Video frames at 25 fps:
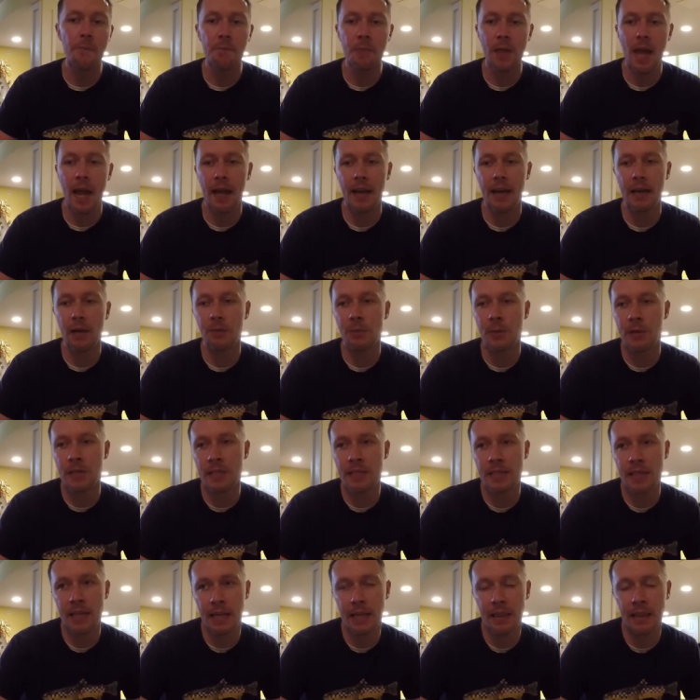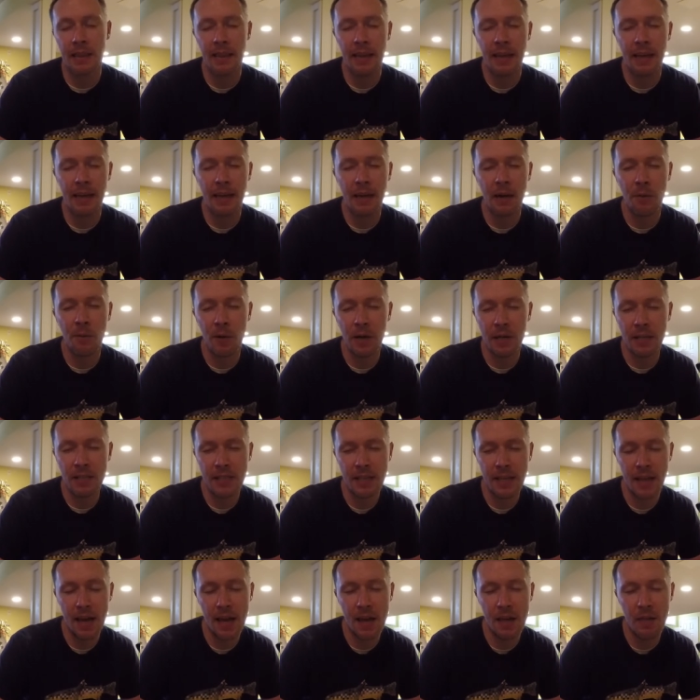and it was in the, I want to
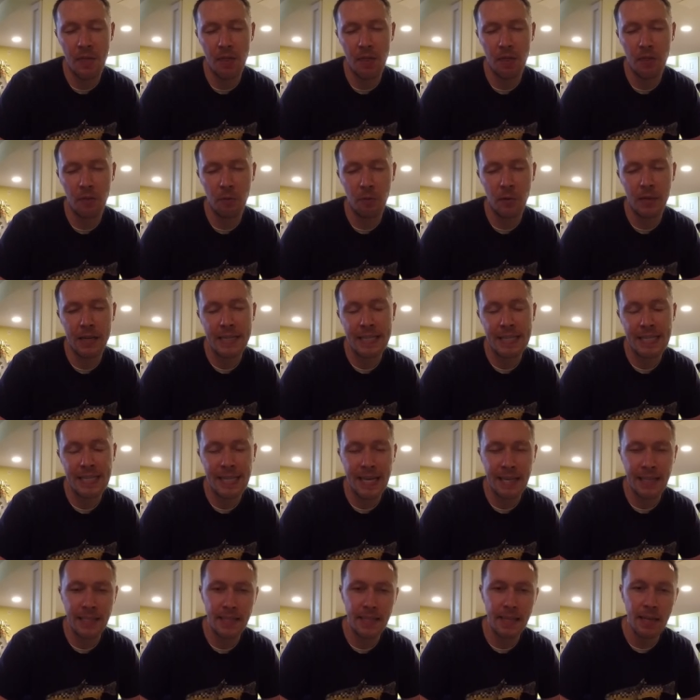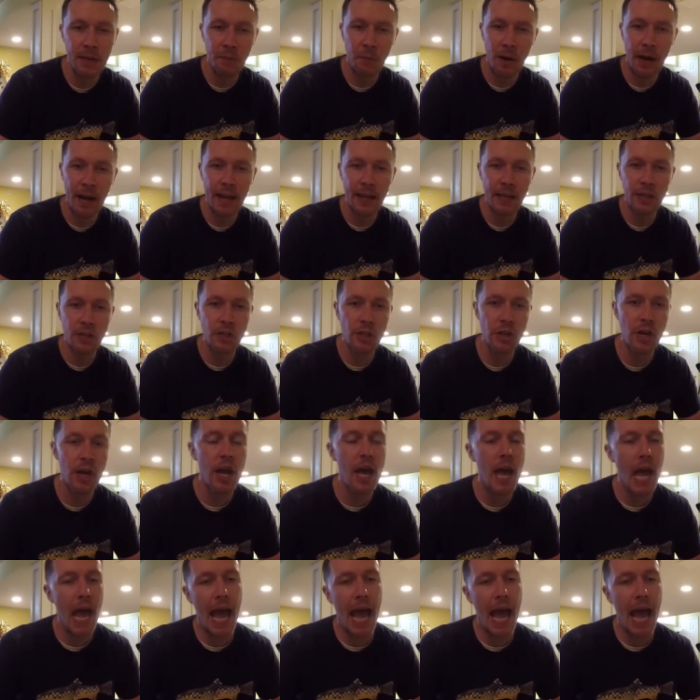say 360 range